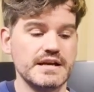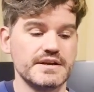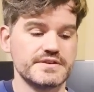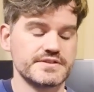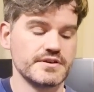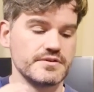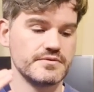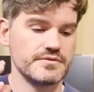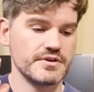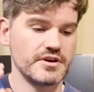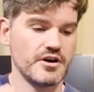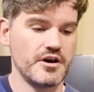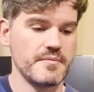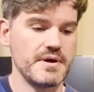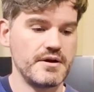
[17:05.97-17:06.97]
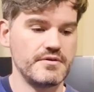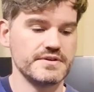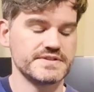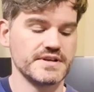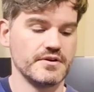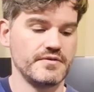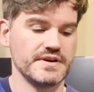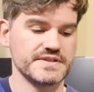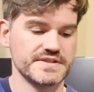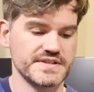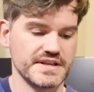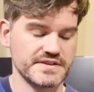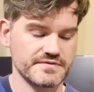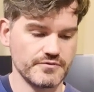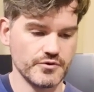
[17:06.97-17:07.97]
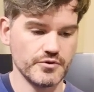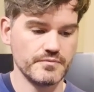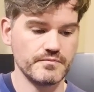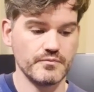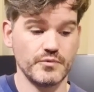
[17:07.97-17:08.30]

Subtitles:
So the Chimera itself has a 6/4,